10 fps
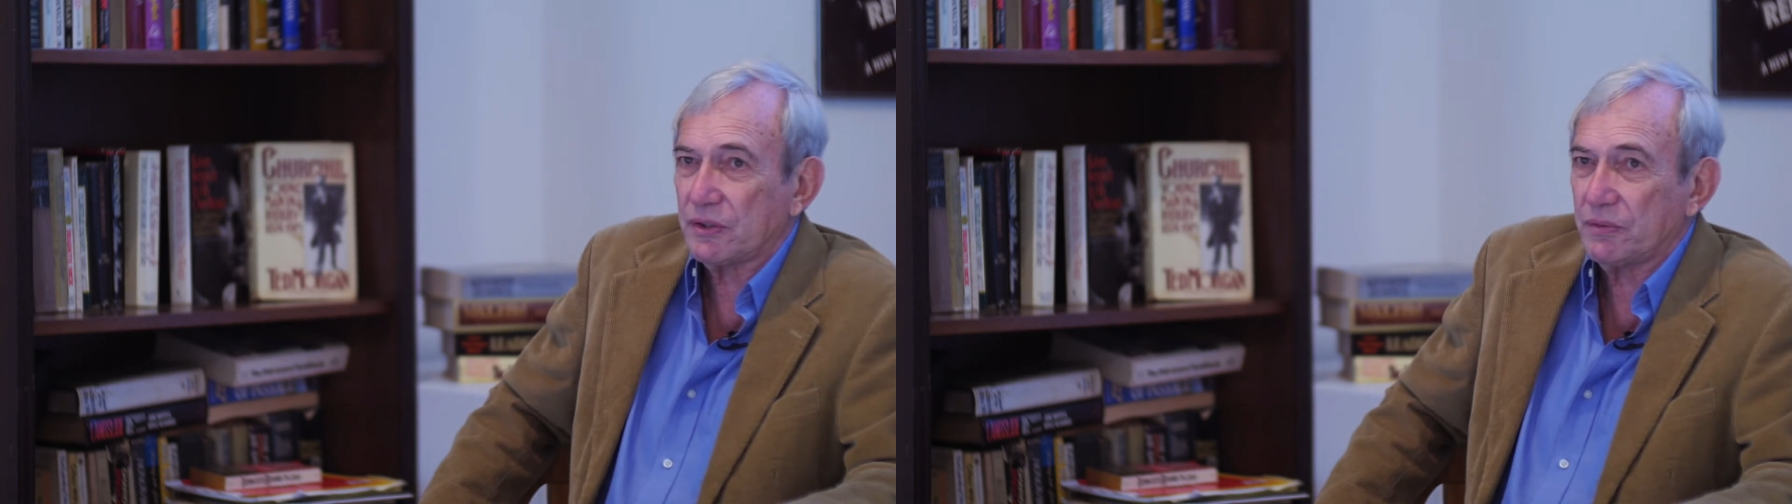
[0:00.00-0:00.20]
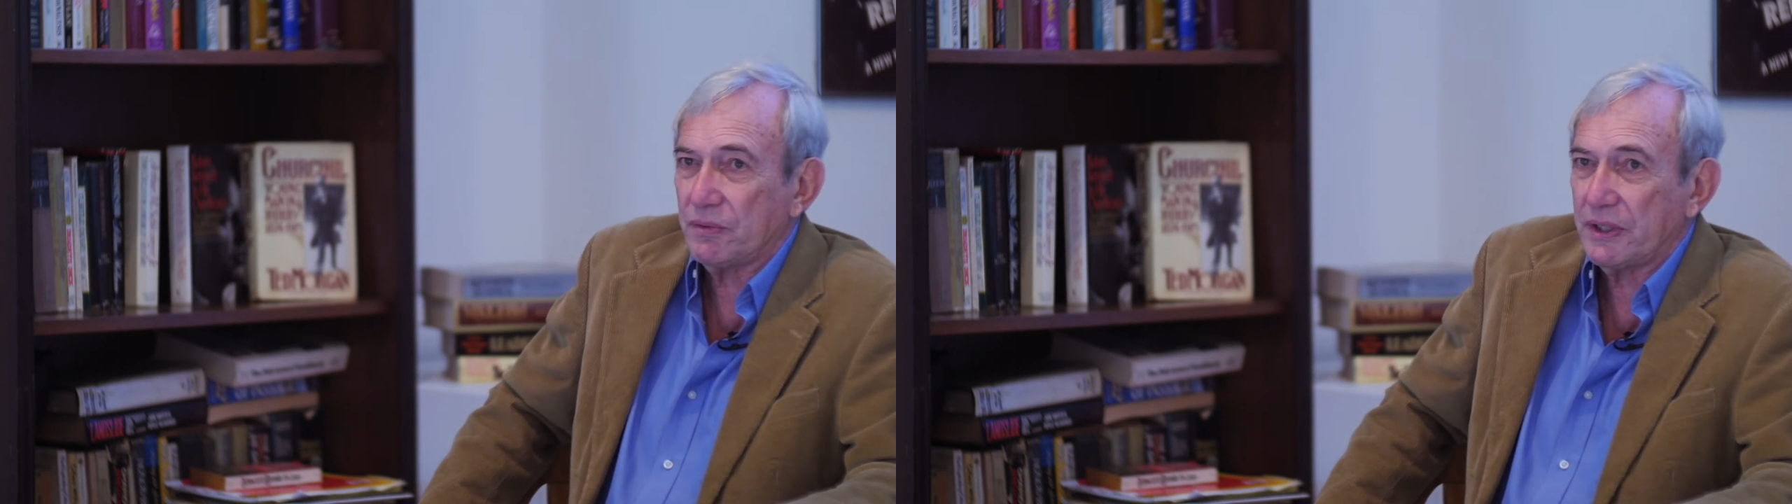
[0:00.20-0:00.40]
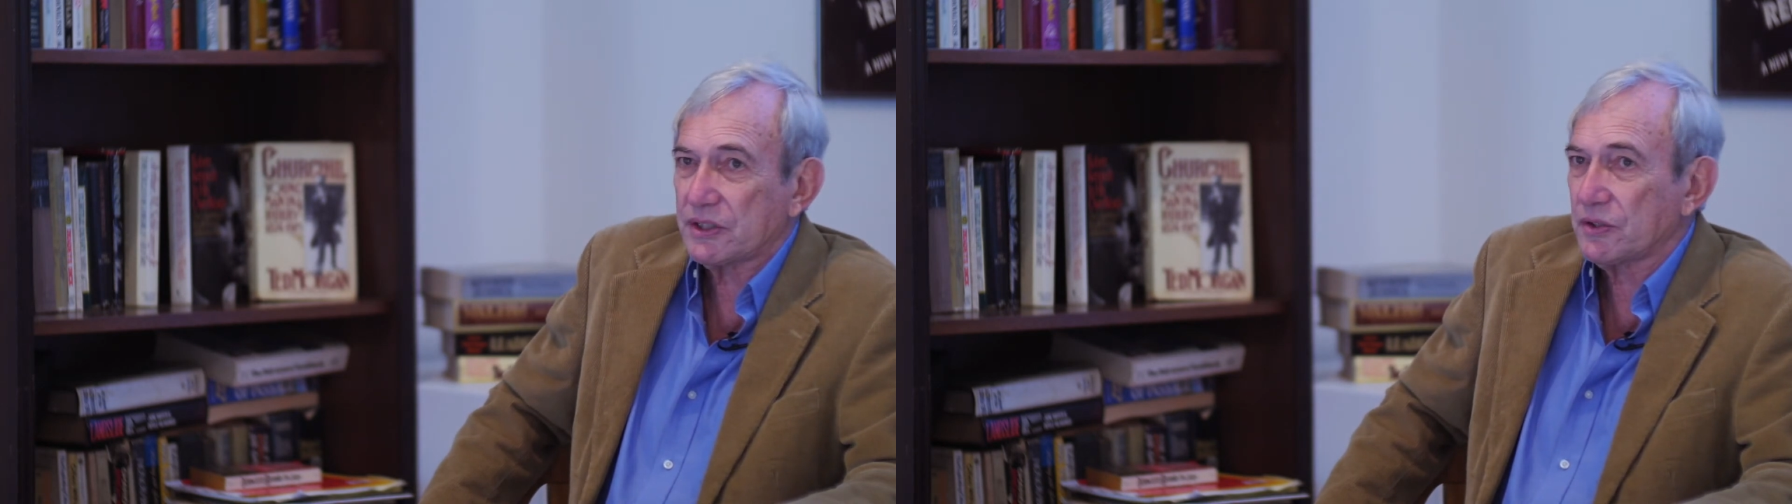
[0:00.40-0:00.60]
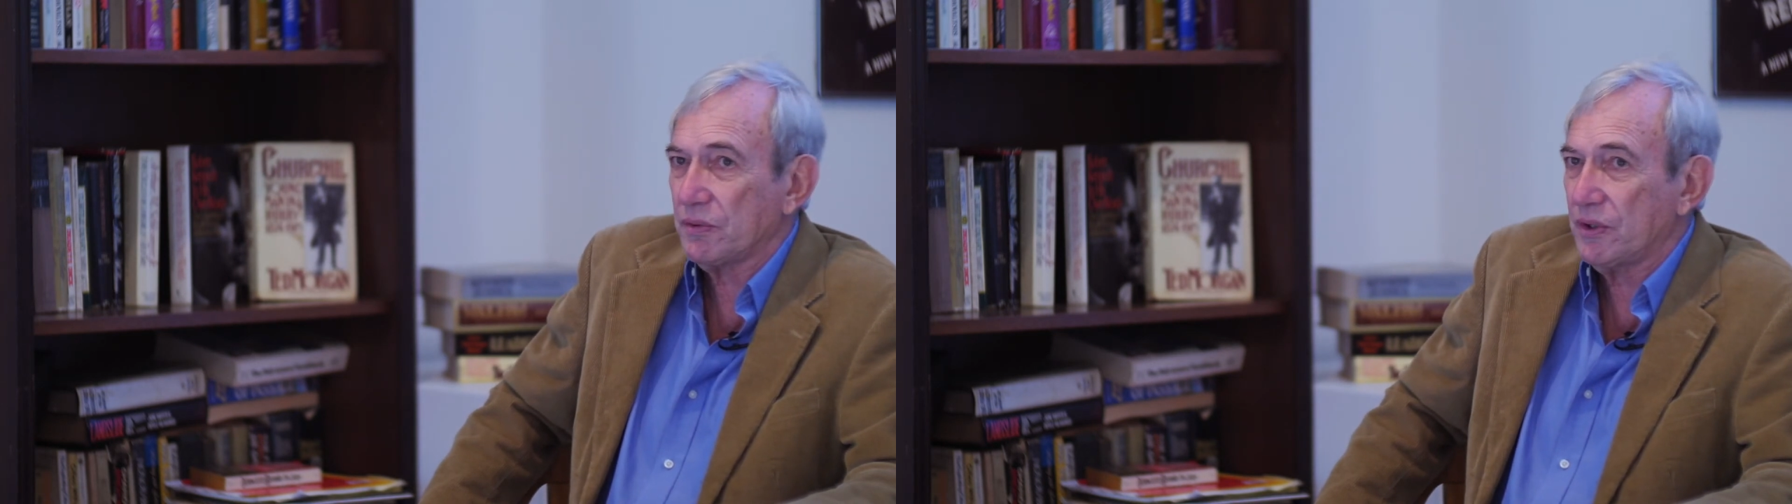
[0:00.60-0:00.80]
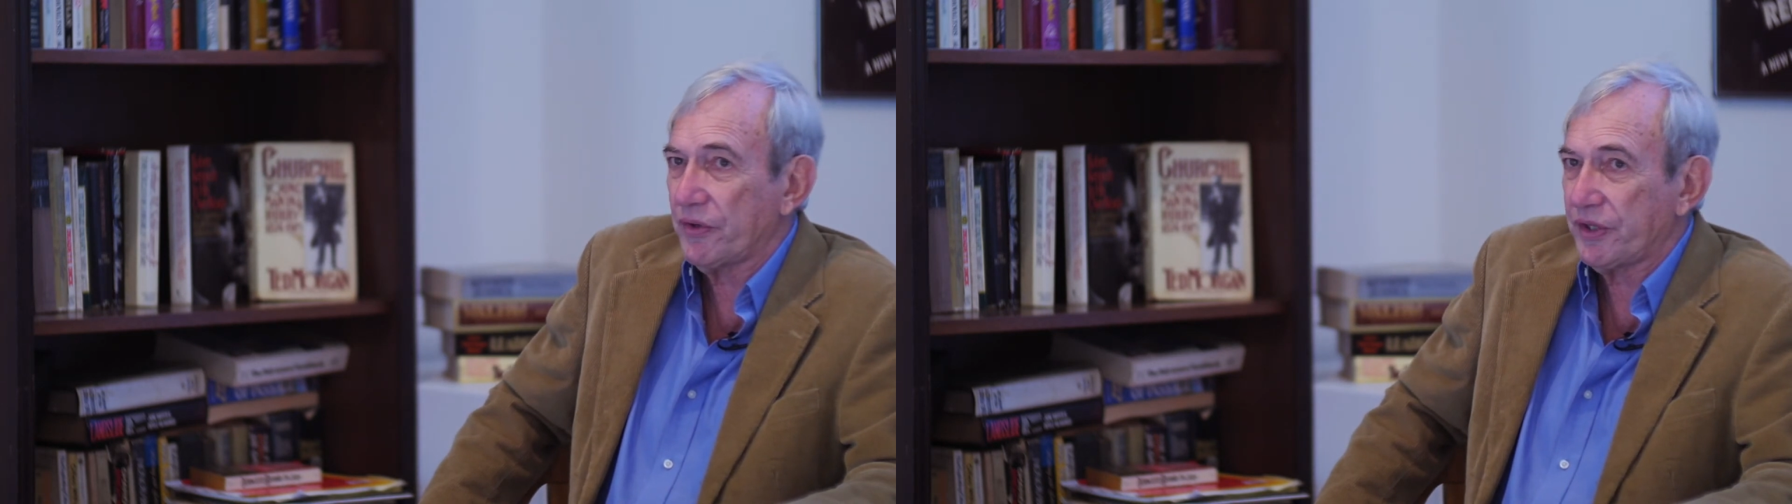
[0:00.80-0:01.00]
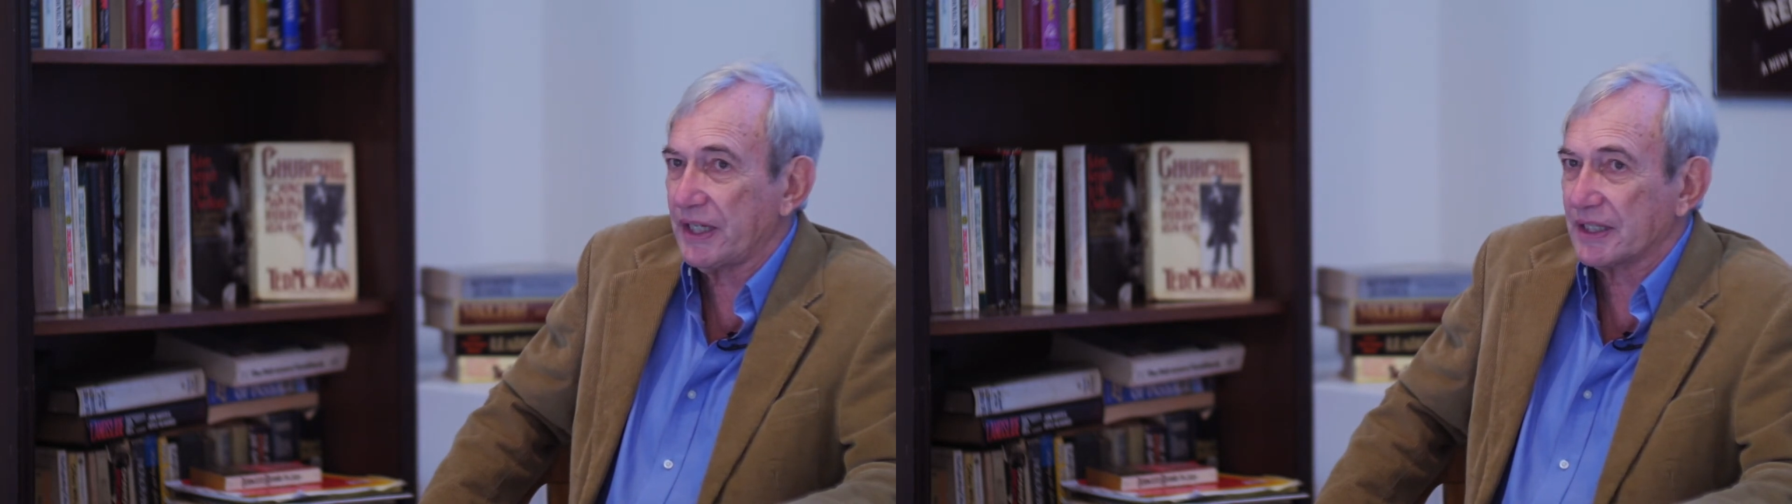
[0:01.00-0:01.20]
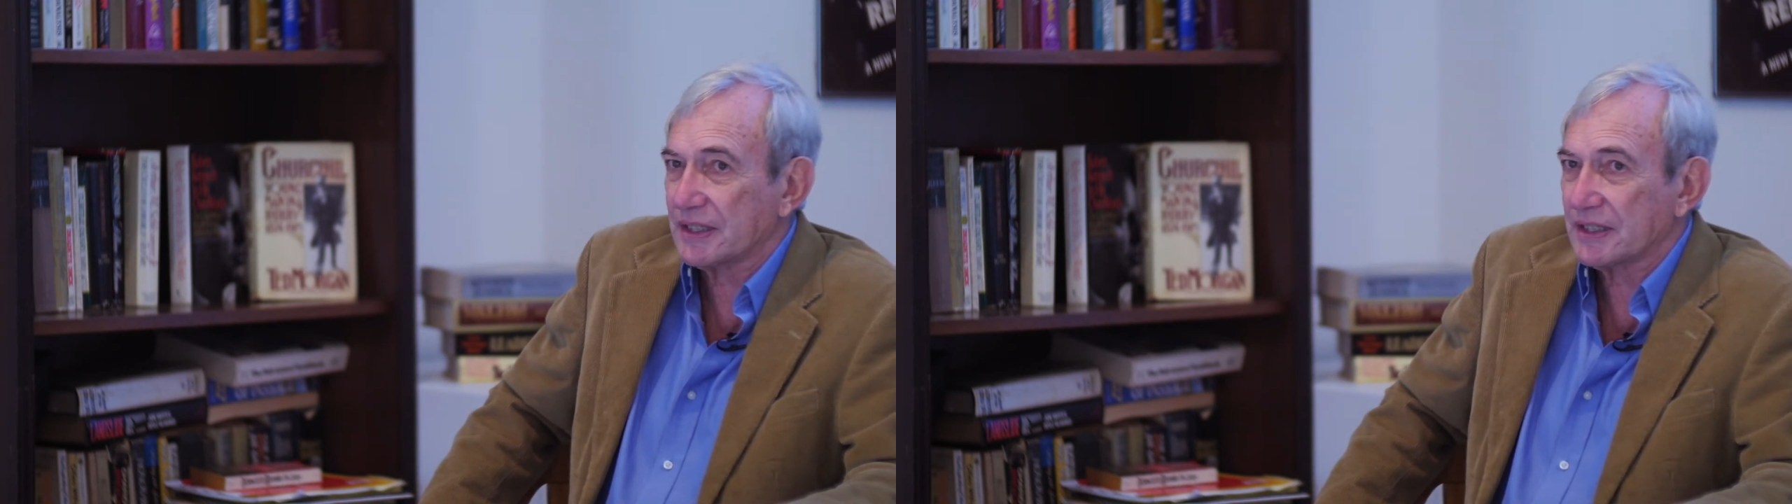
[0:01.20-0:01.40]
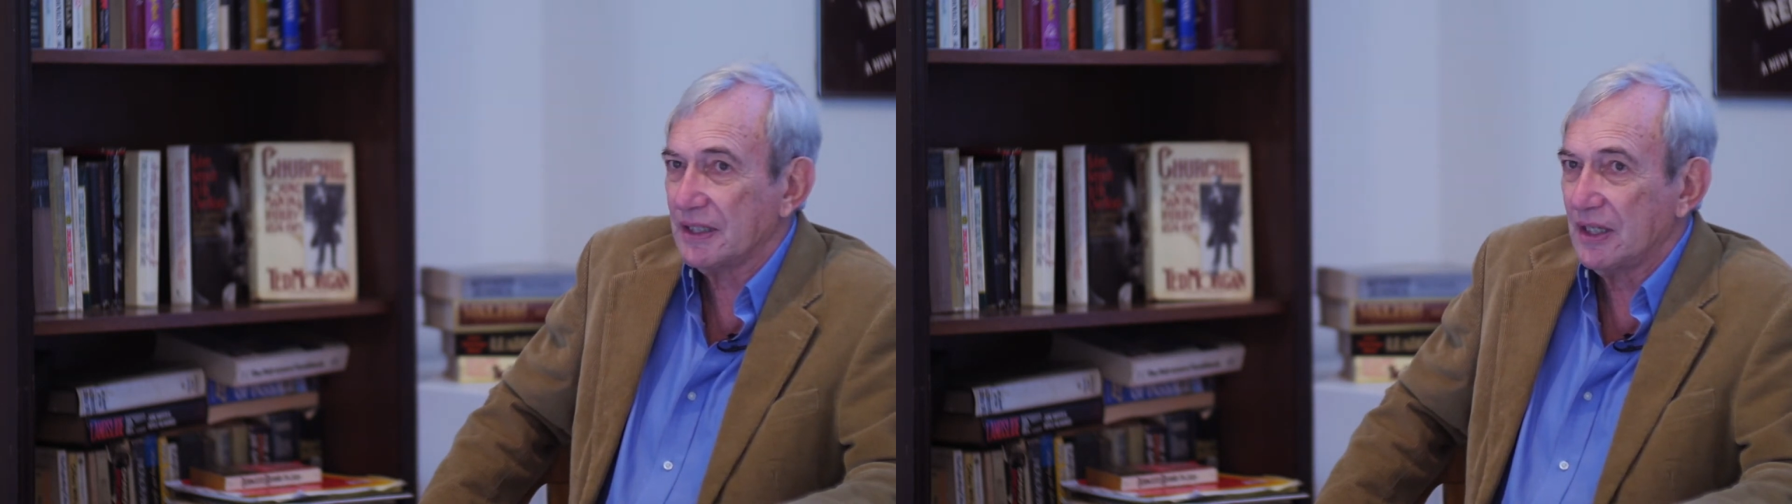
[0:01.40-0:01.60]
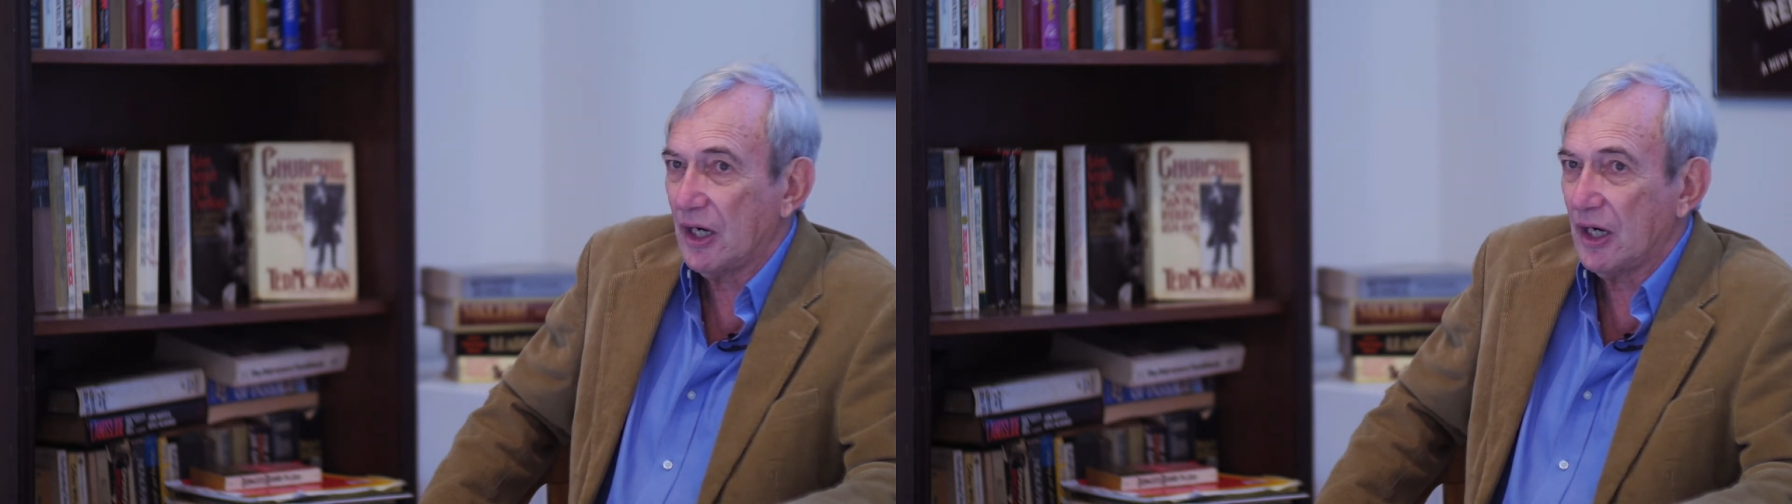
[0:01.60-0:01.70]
the rest of the world thinks.